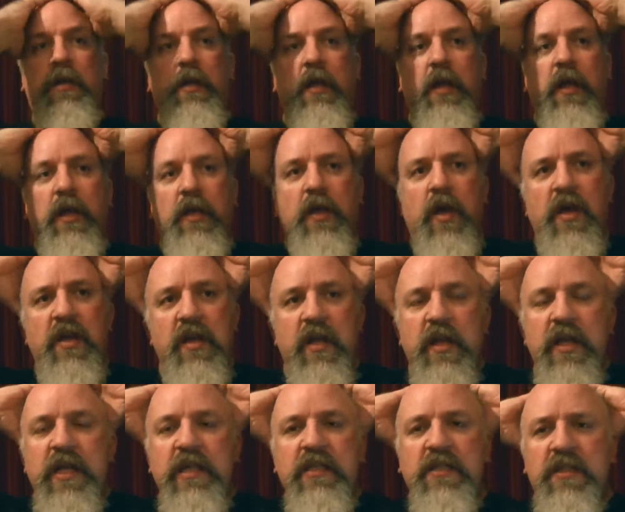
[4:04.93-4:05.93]
uh, kind of
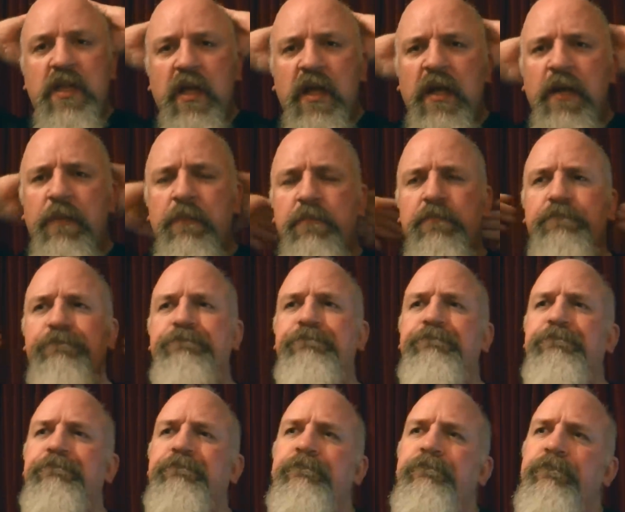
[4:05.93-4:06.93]
these um,
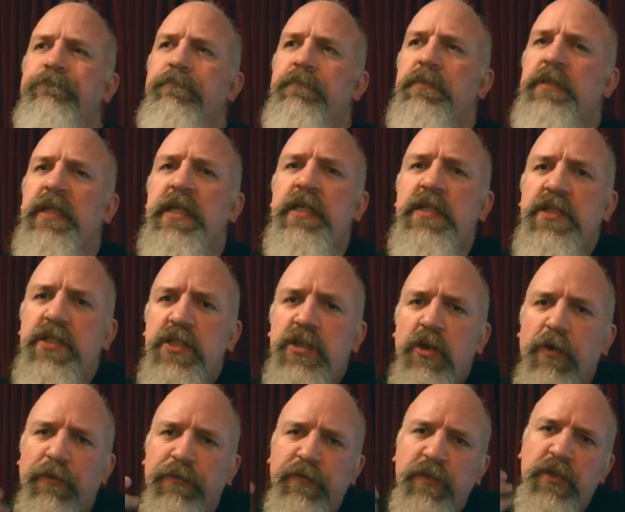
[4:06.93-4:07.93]
these
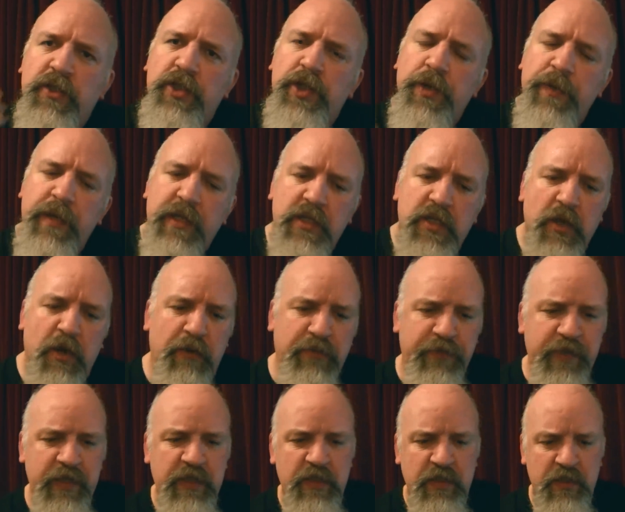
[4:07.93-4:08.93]
soft chewy
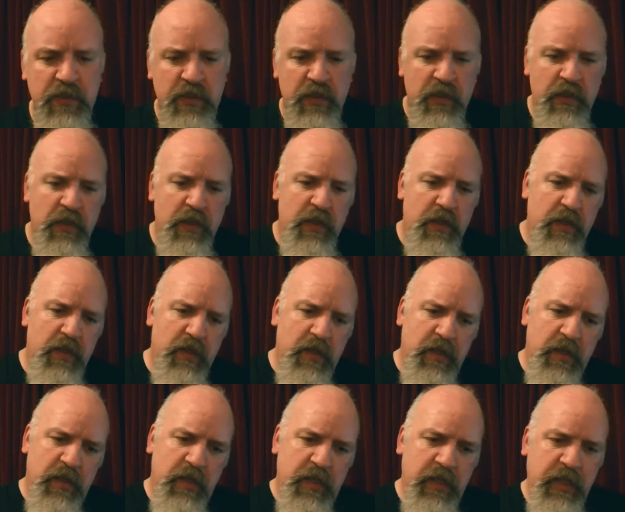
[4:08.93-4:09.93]
toffees
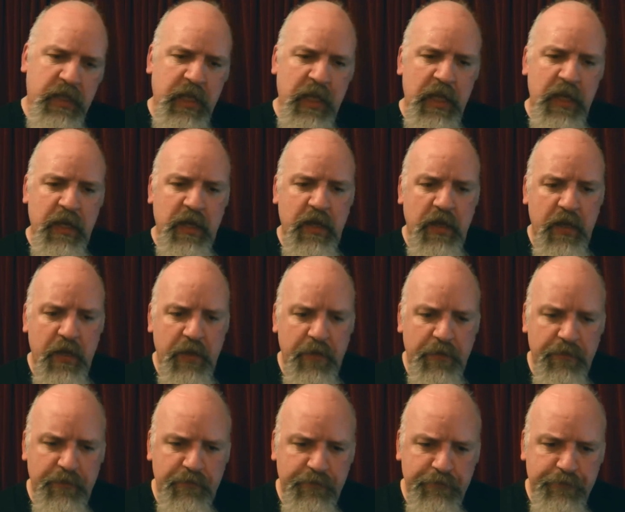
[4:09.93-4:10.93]
you're getting
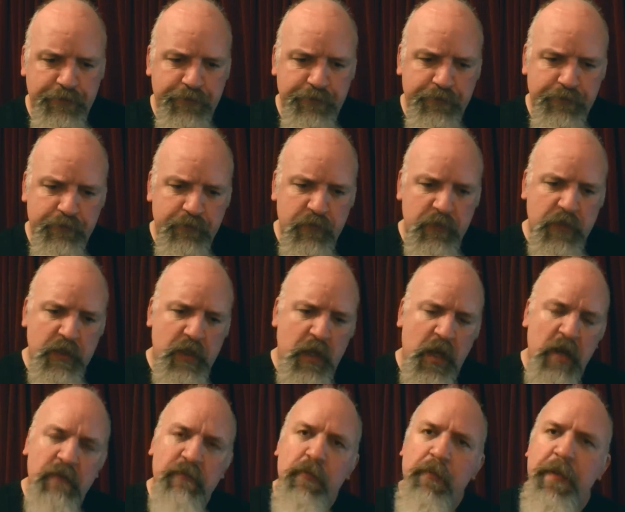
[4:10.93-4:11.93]
um,
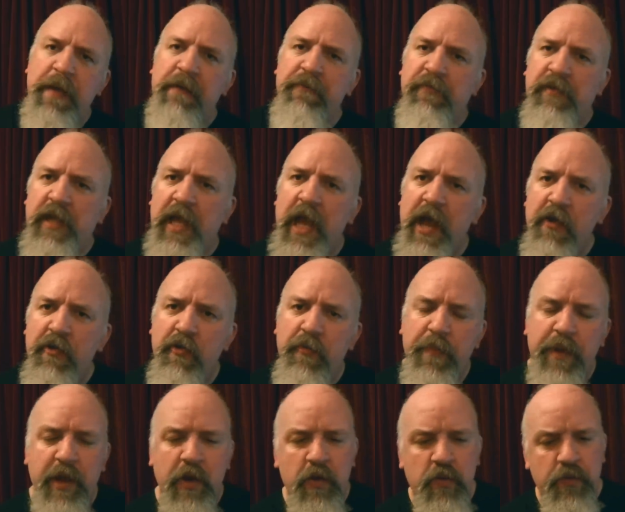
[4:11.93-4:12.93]
kind of a bit of
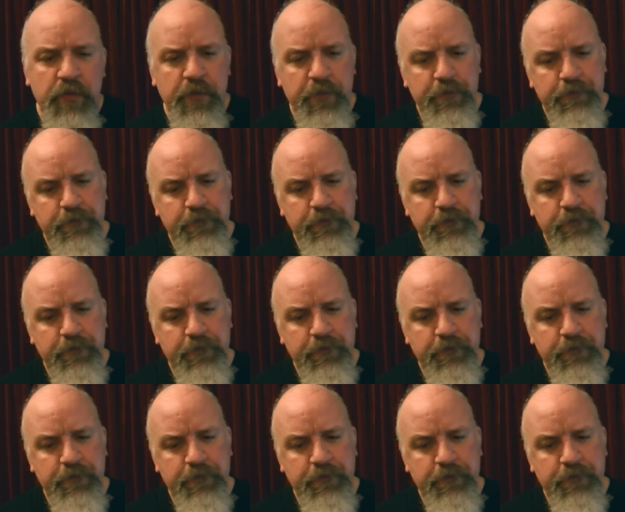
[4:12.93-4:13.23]
caramel